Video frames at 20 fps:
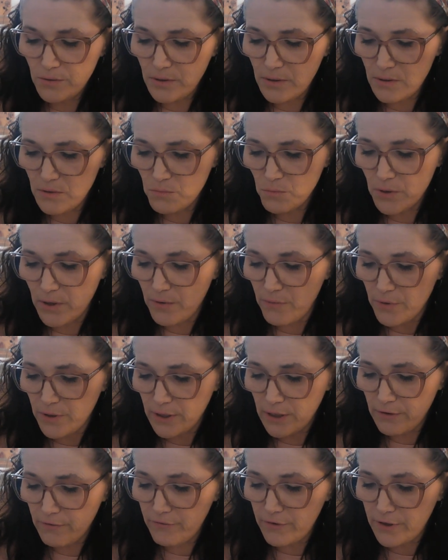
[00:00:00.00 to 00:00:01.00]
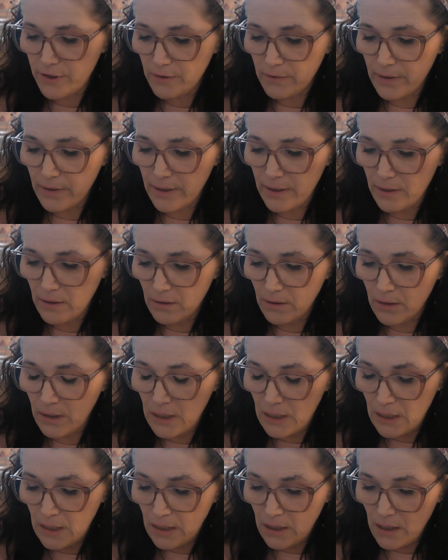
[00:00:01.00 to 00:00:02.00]
is what I really feel there.
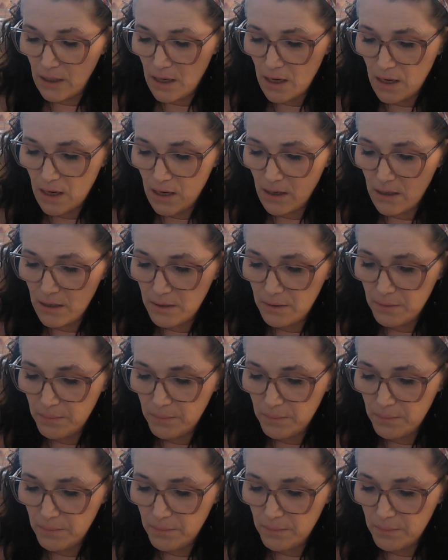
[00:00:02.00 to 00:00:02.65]
Uh,